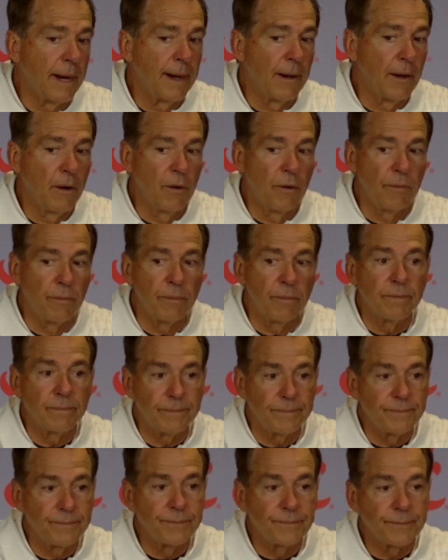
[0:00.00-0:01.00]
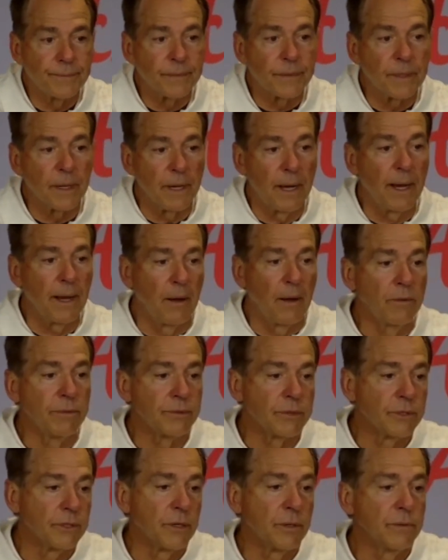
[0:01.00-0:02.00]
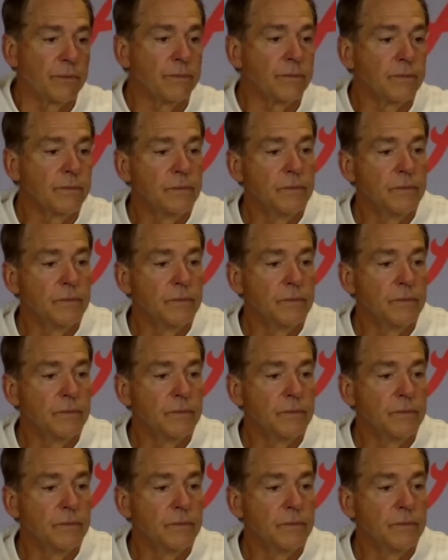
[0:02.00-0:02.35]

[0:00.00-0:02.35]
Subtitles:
I hope so.